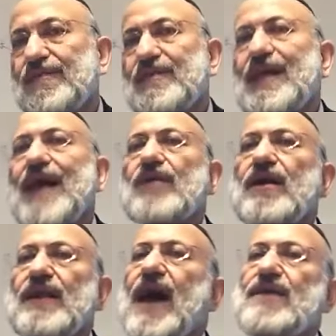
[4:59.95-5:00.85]
That of
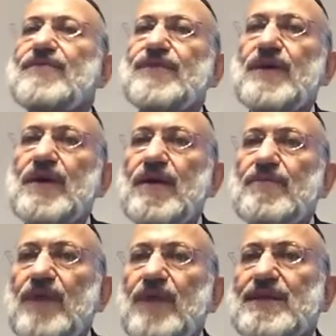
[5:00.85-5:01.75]
life
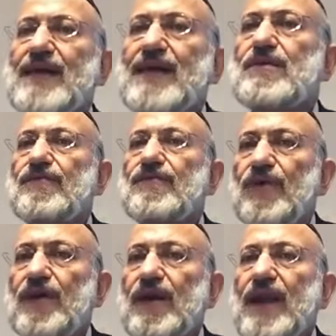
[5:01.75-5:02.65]
makes us
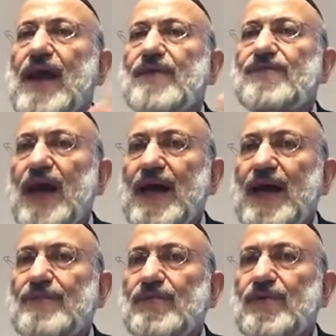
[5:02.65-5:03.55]
for a
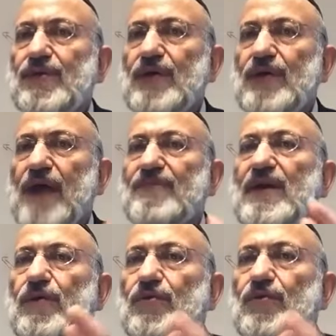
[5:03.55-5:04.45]
lifetime have
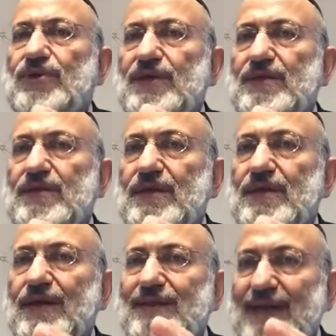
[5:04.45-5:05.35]
illusionary
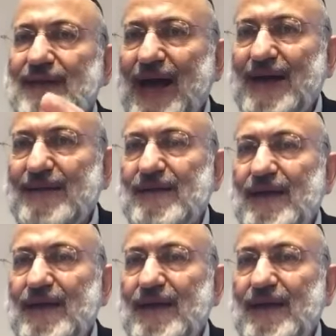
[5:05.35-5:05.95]
that,